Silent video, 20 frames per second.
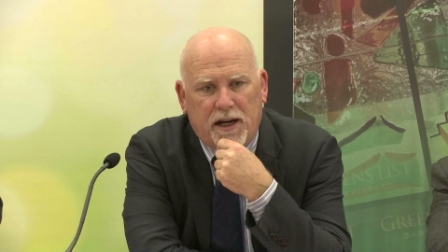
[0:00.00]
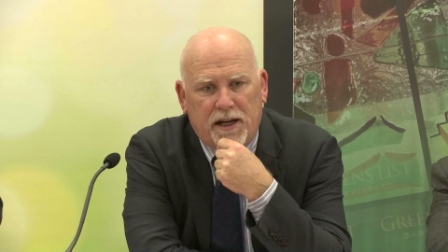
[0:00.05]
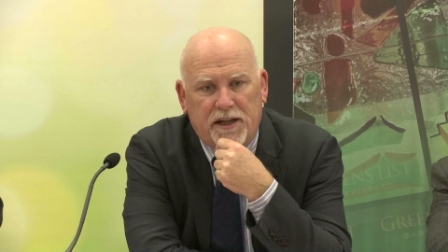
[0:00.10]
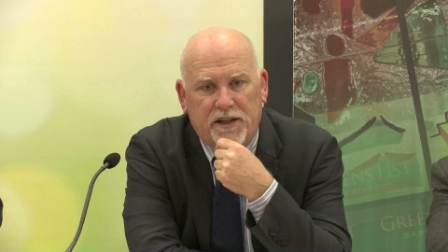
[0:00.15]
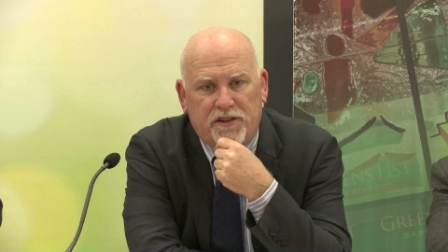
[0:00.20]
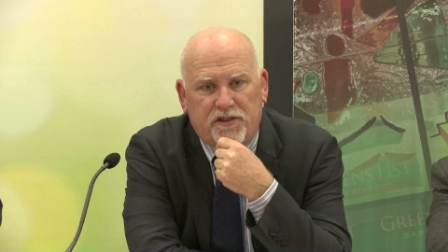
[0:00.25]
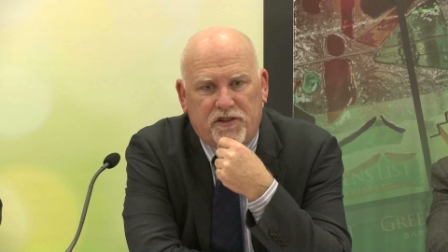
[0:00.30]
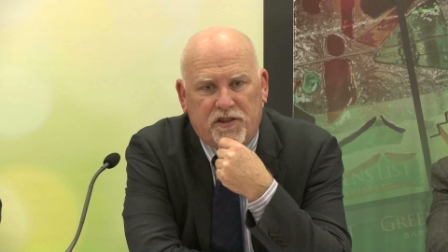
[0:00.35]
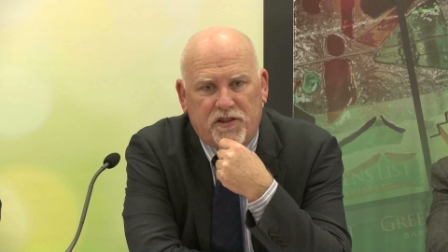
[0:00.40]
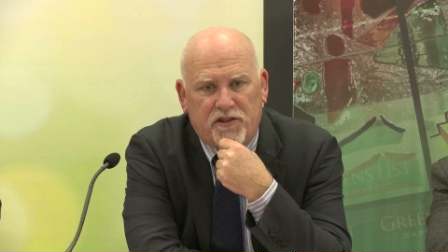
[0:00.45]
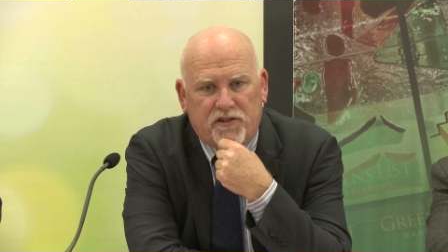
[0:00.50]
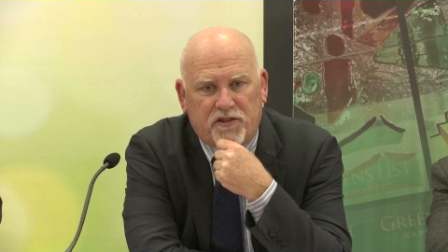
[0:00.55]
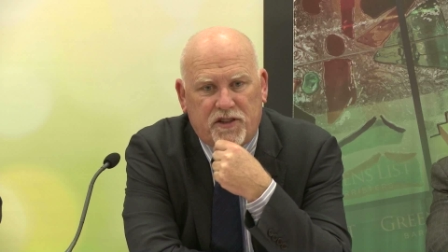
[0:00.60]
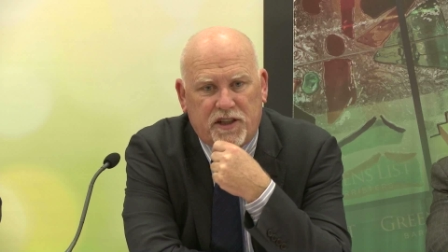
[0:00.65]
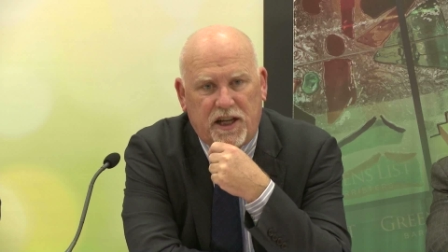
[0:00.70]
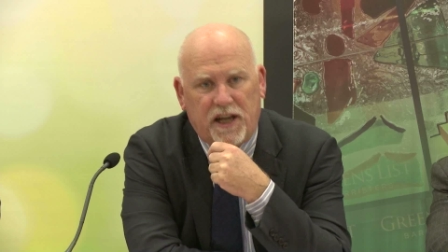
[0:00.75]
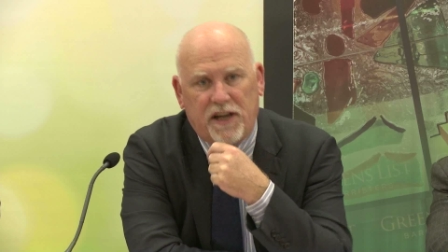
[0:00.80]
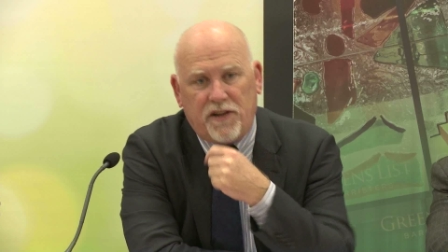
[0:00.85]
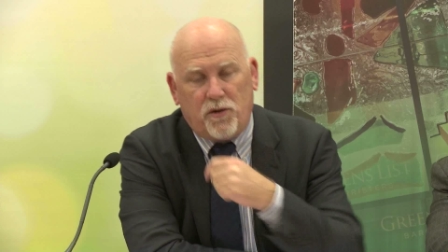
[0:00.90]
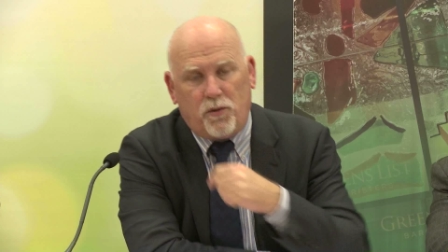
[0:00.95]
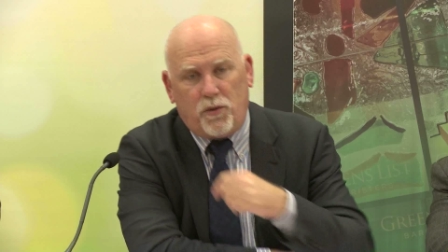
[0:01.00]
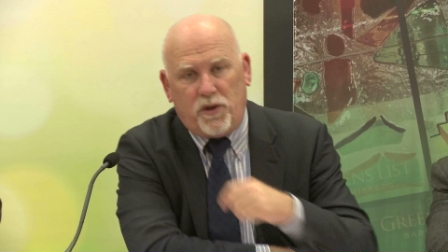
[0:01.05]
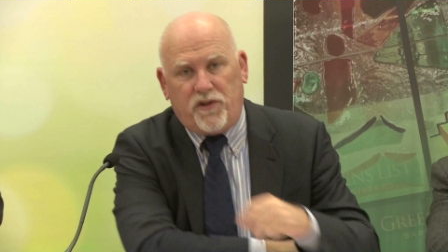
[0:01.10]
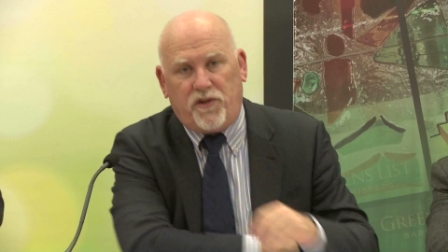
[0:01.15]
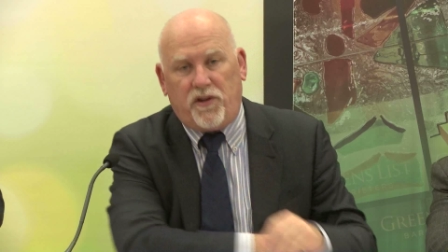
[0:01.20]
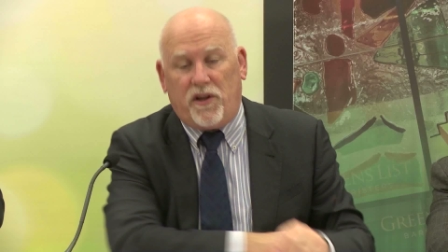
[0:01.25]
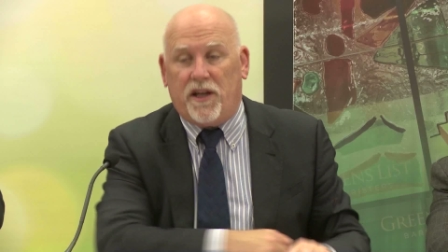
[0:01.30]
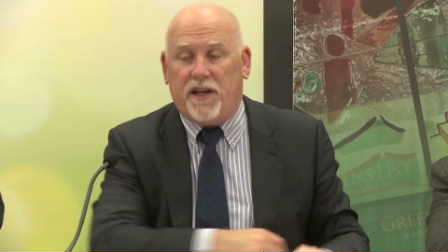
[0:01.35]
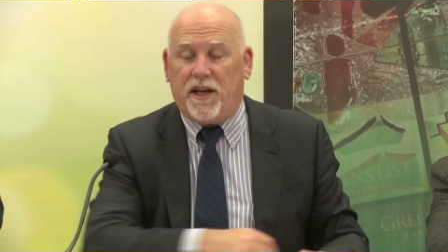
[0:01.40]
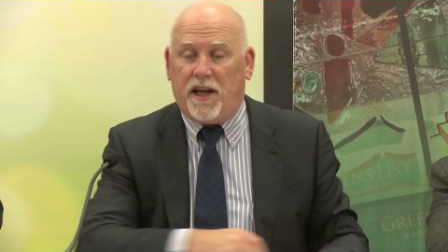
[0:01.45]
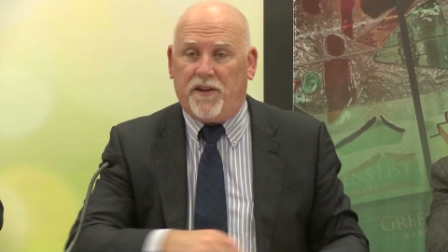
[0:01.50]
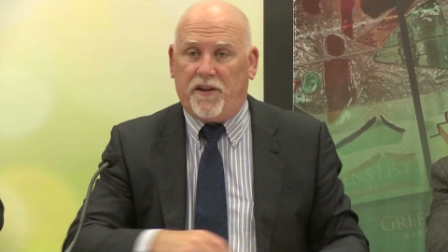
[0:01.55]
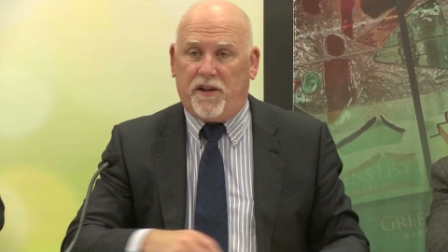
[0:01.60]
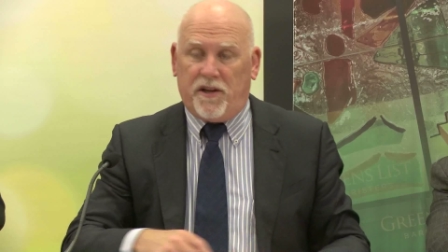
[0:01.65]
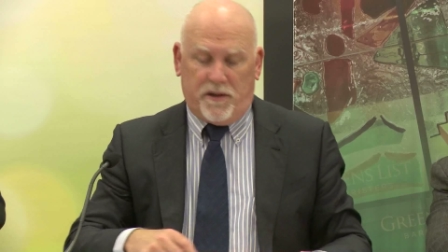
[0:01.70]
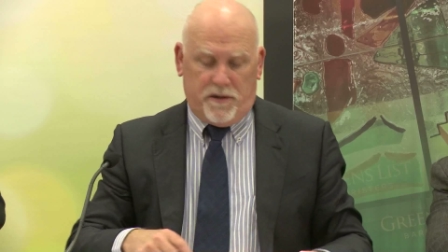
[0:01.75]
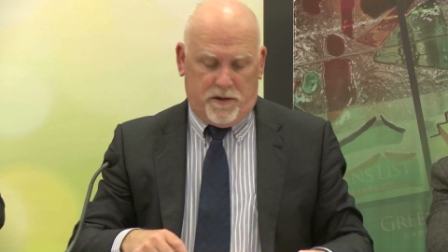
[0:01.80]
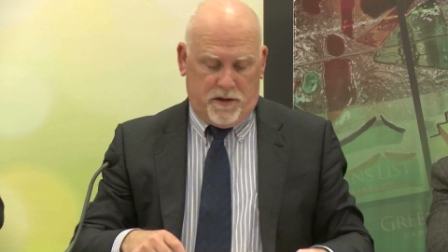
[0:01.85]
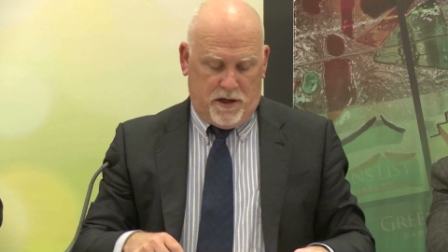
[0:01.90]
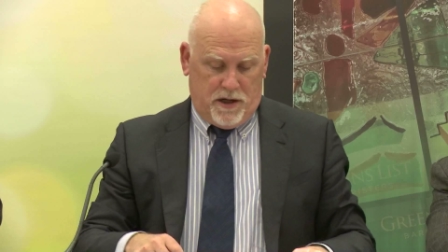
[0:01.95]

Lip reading: it sits together with another